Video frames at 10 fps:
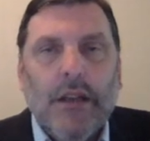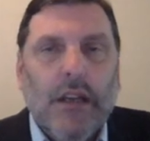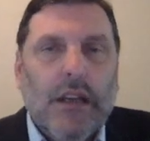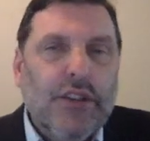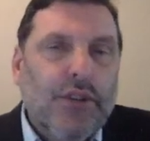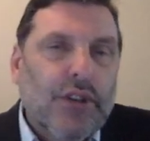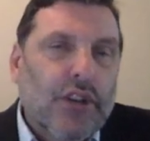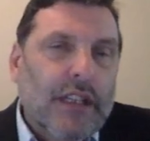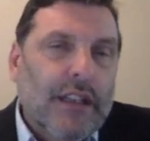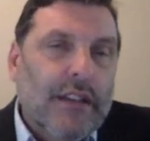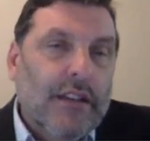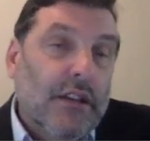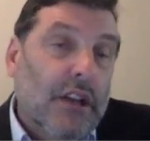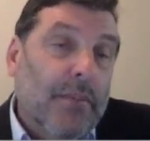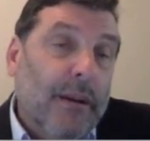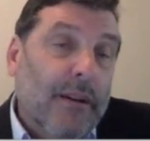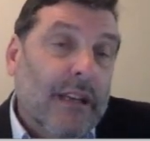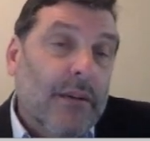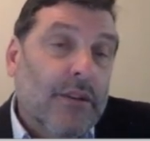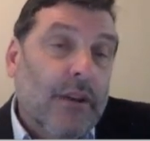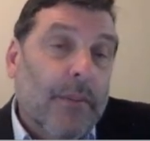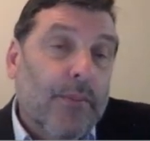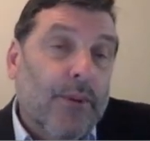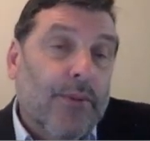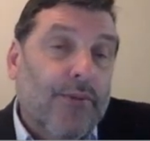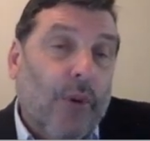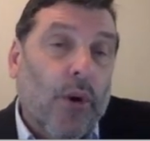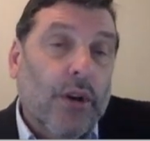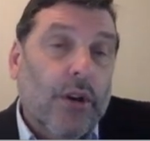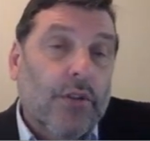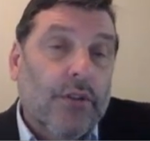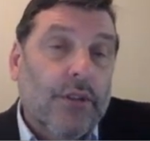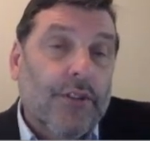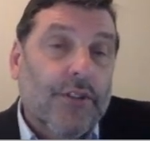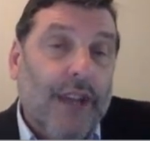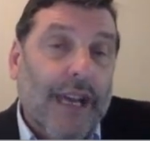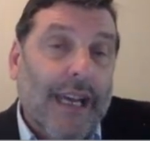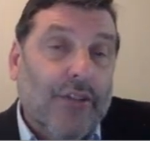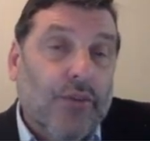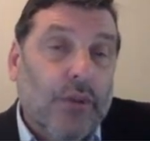You could look at a parallelogram with four congruent sides.